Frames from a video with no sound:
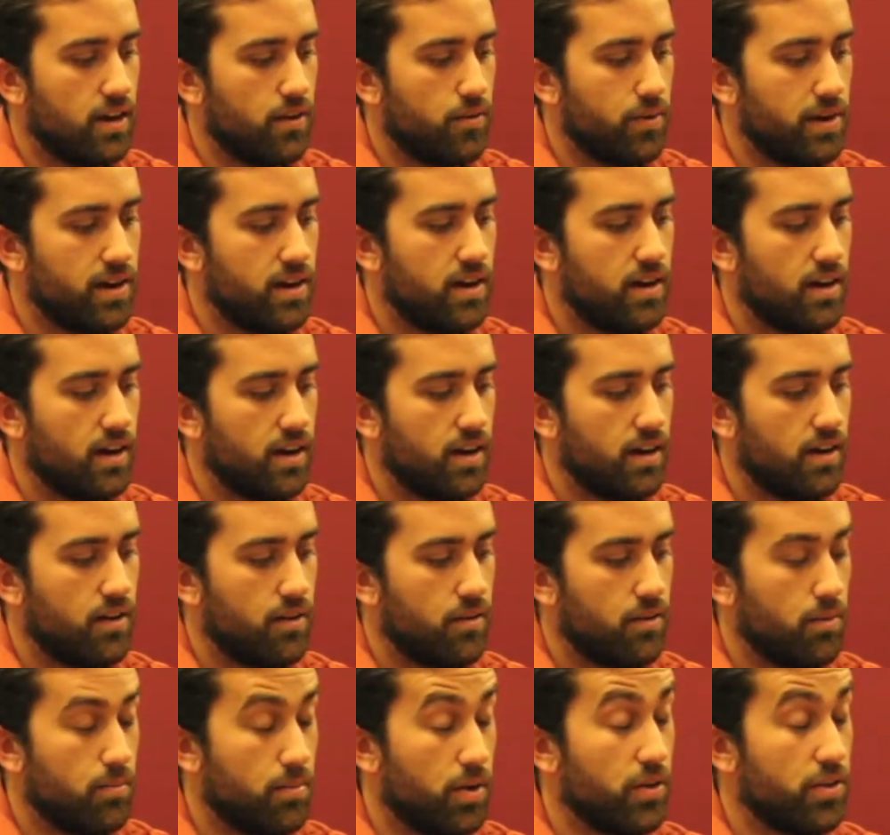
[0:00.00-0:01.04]
we
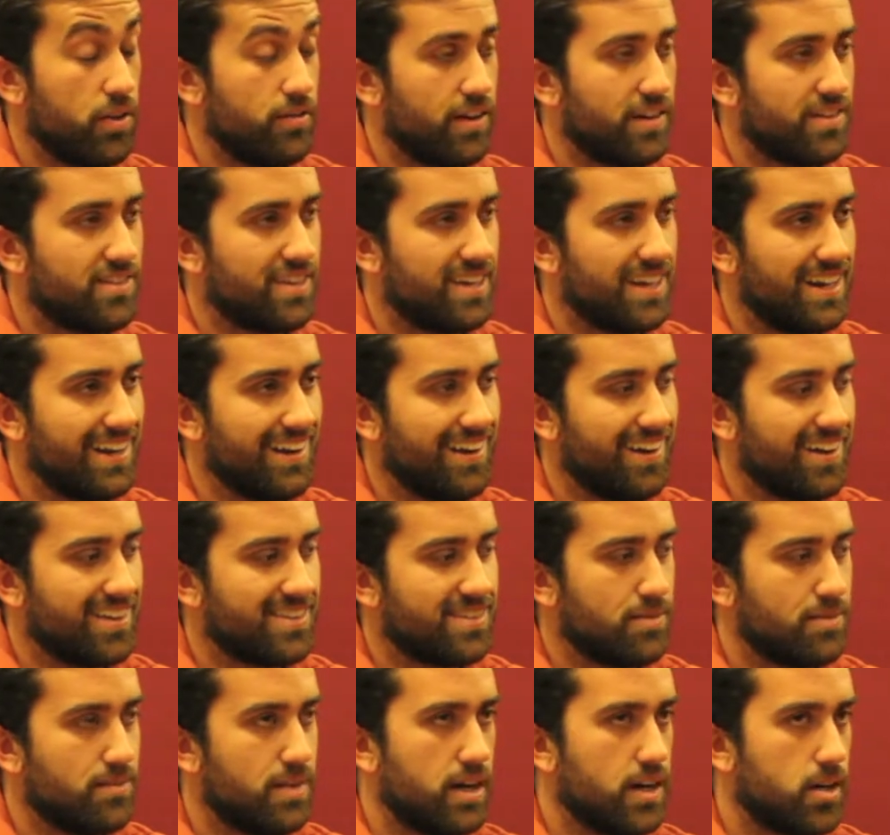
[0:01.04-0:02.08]
both of us had
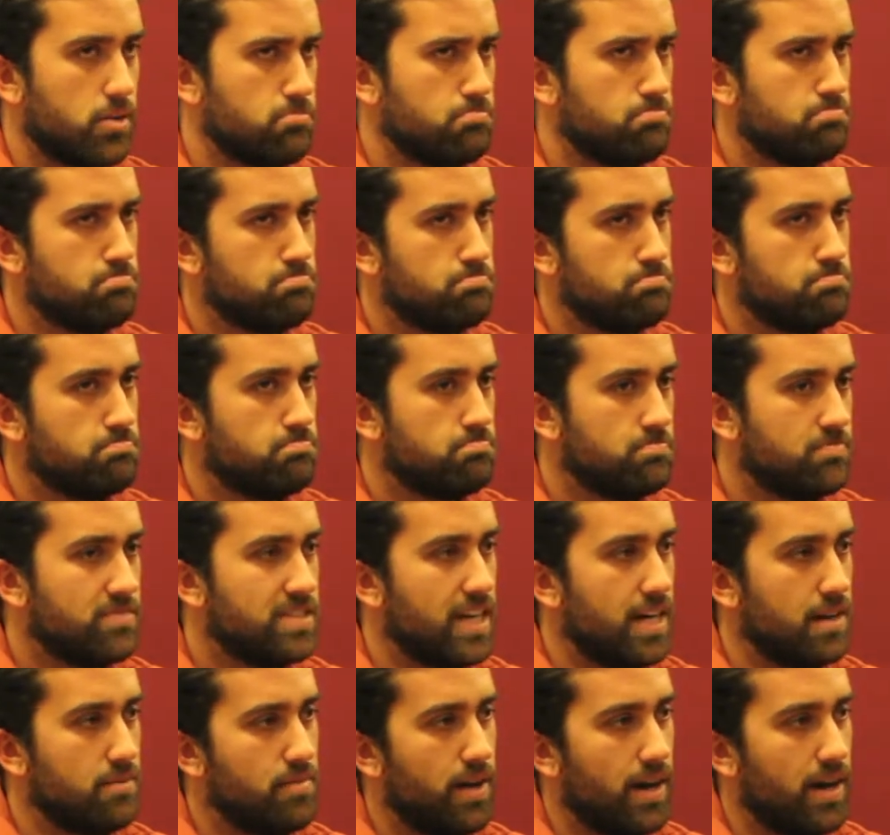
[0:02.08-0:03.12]
lost about
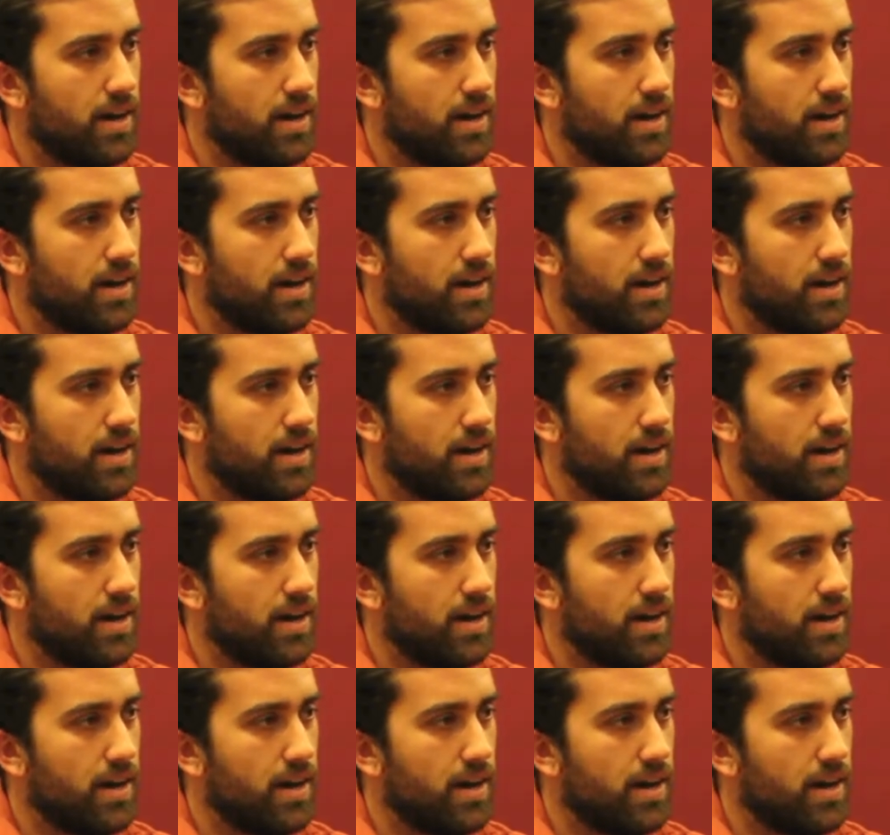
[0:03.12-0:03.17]
10